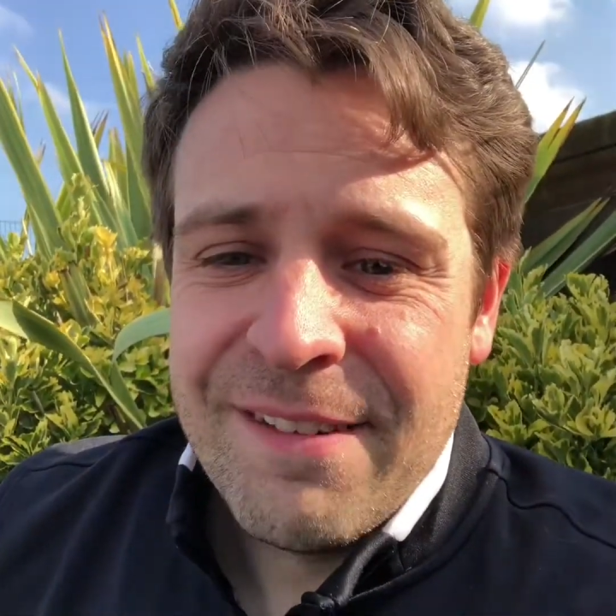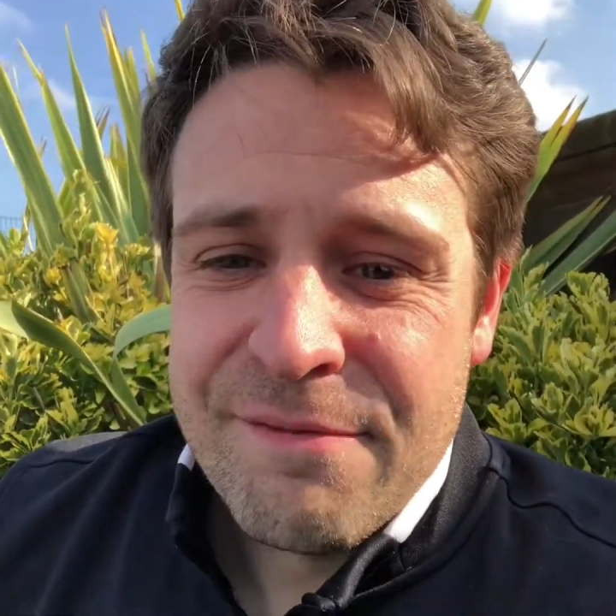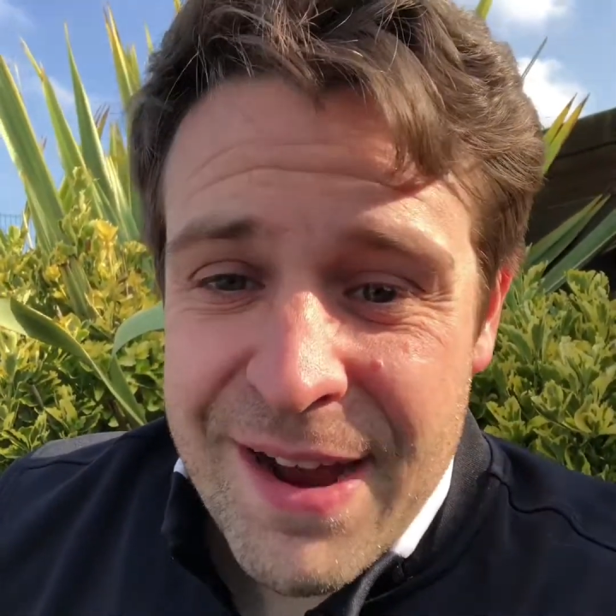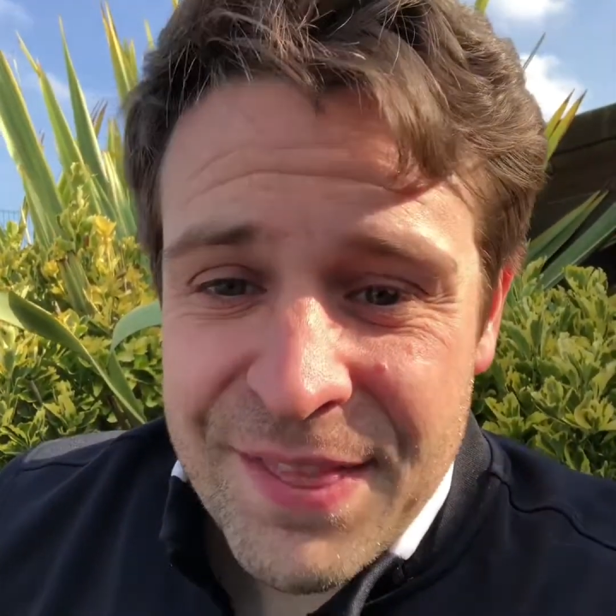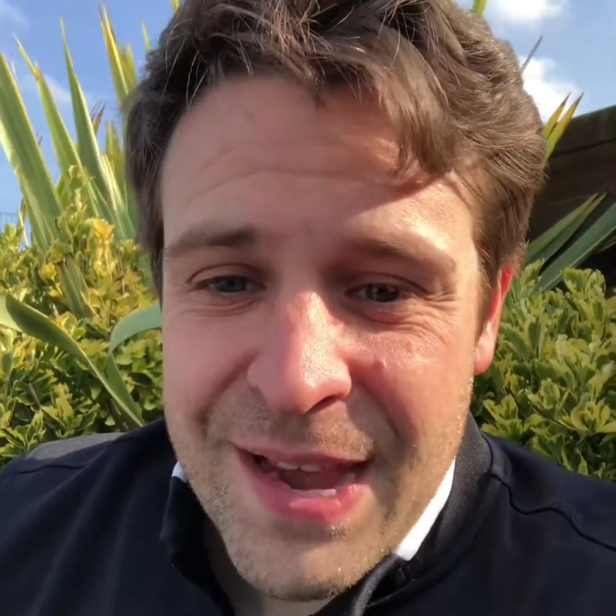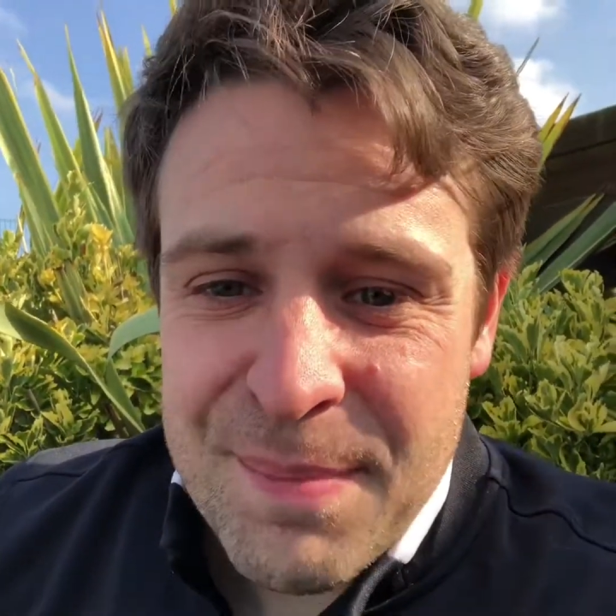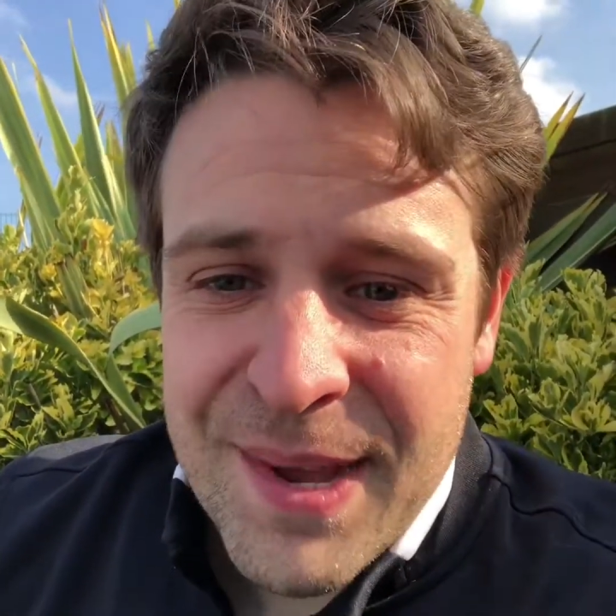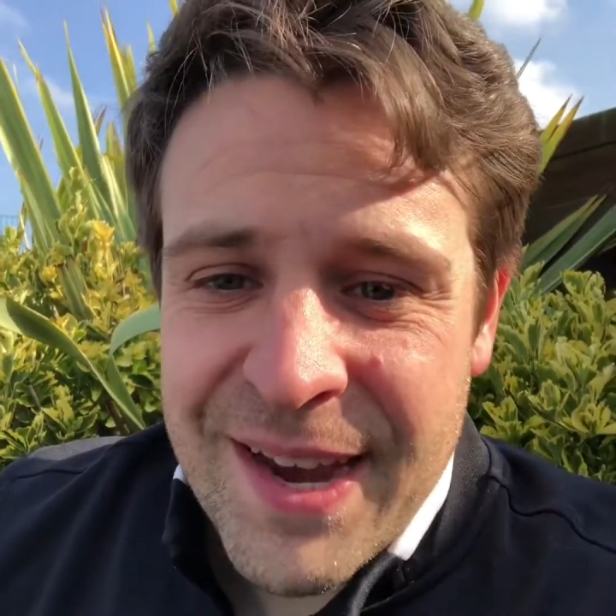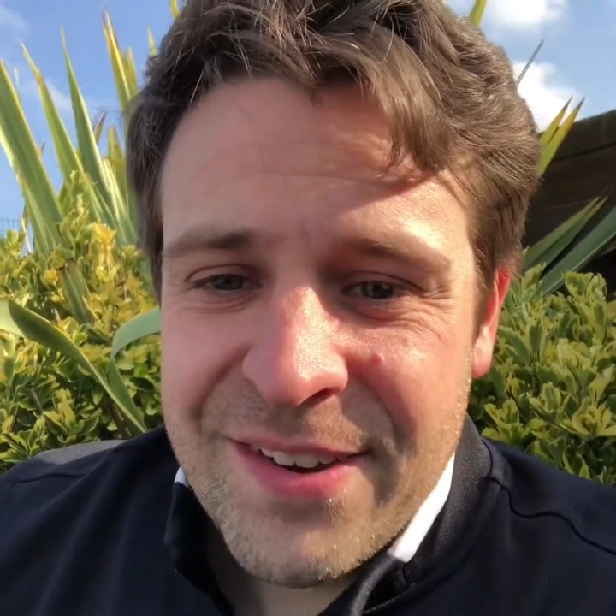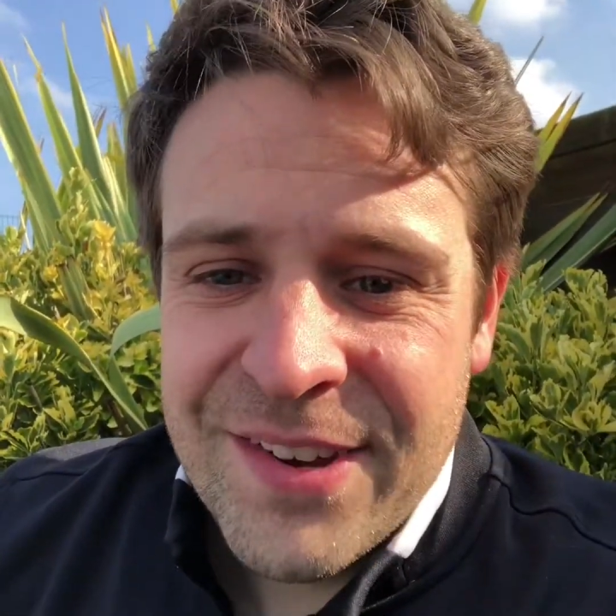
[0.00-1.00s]
read the
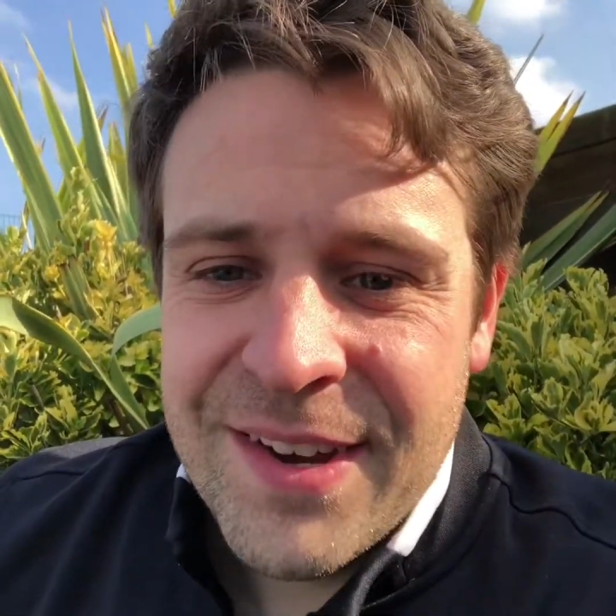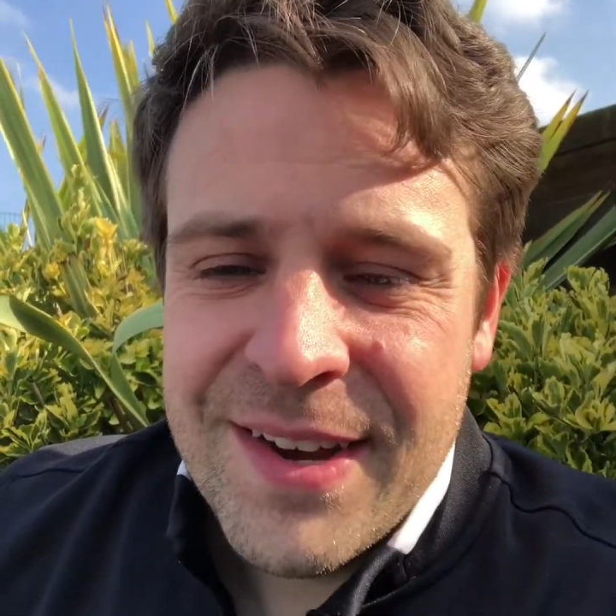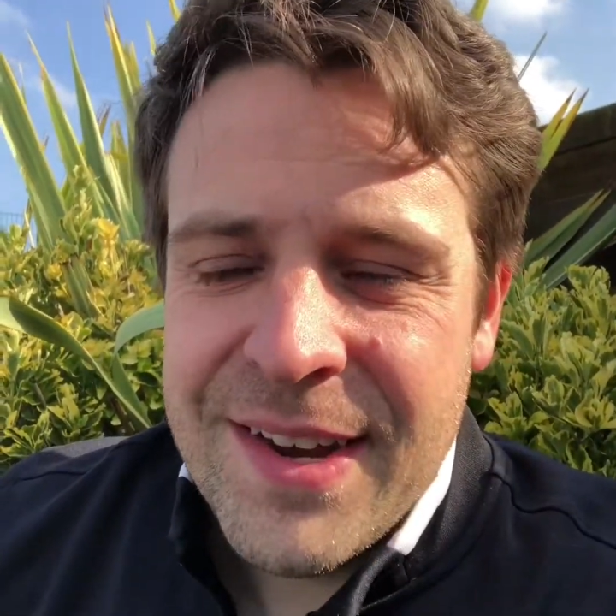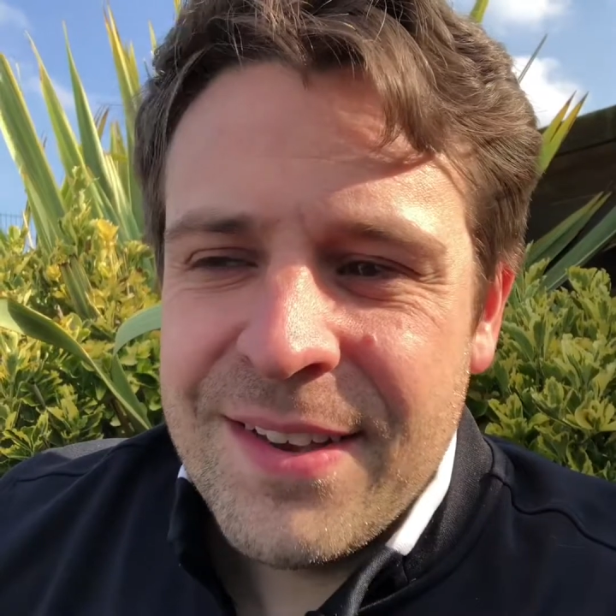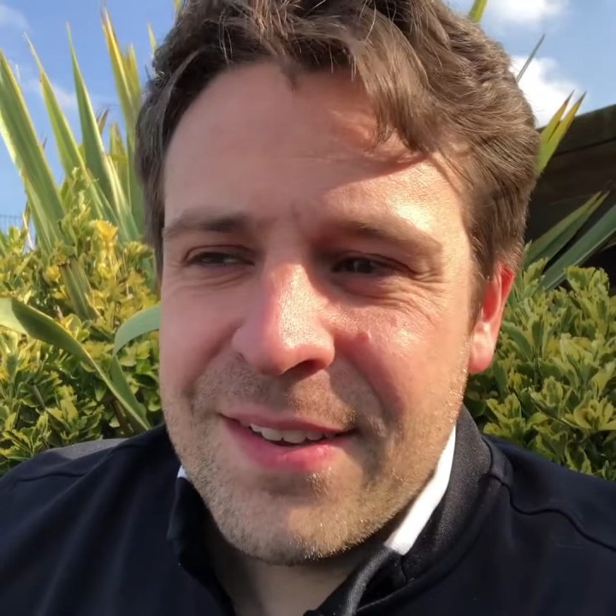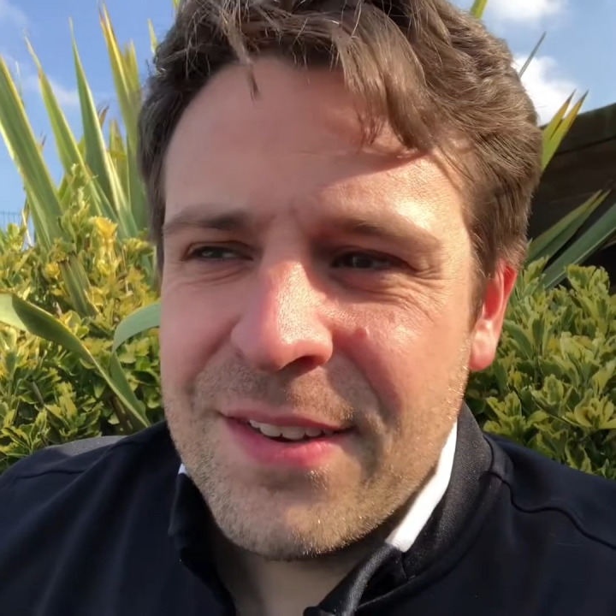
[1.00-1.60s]
application is